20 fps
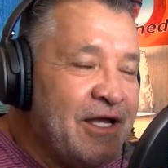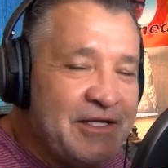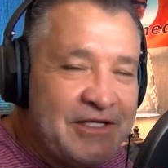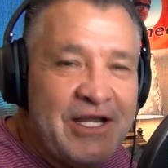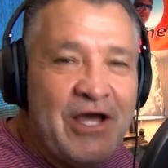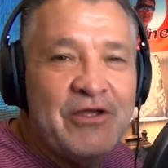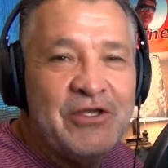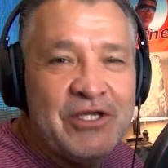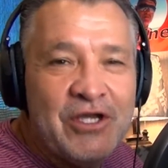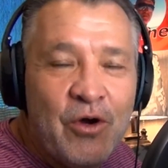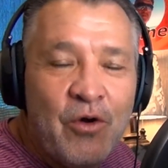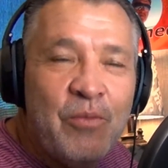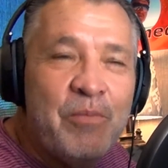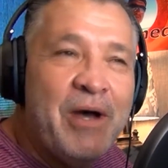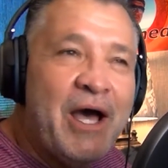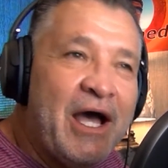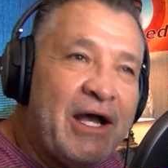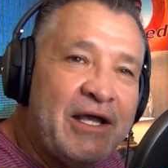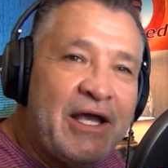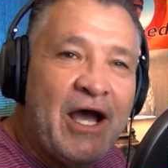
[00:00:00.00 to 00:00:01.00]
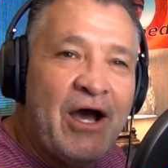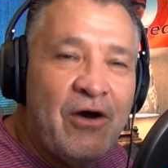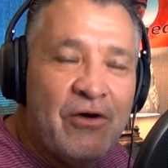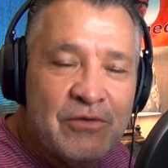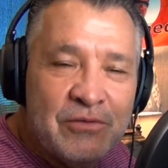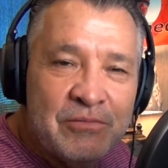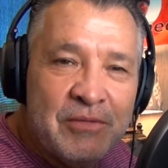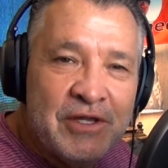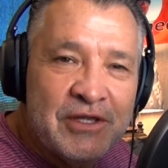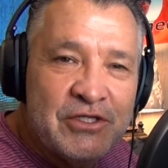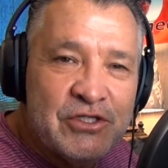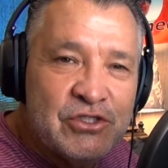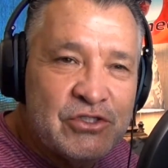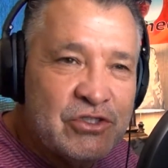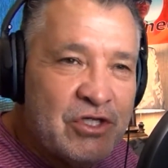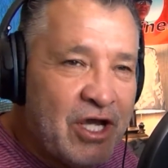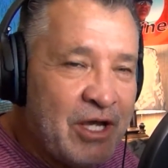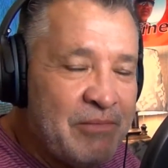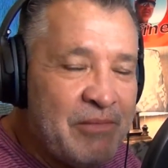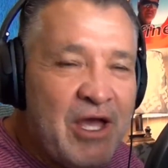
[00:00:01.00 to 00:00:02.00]
Now you go back out, and by this
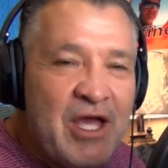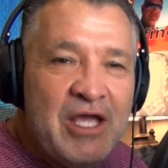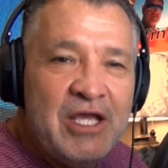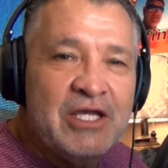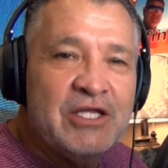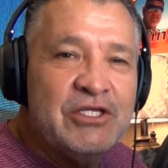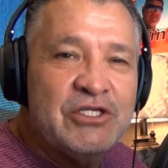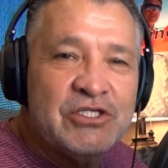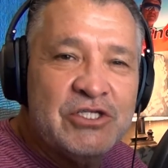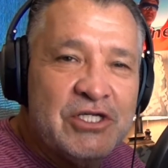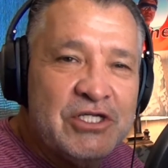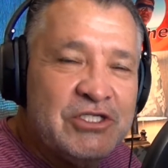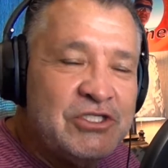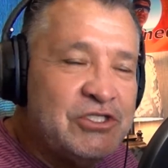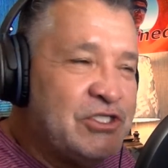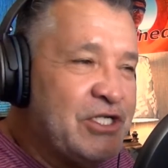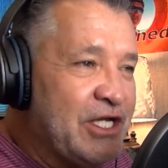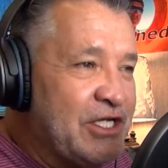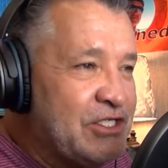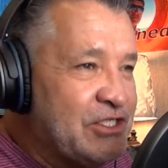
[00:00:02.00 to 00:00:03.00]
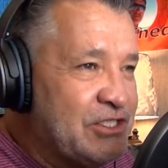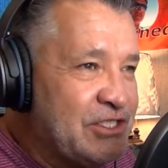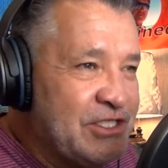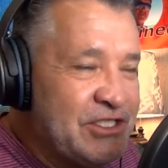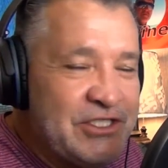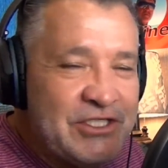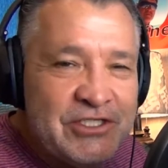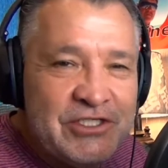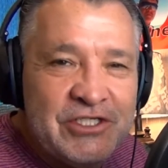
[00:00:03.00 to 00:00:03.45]
time it is congested,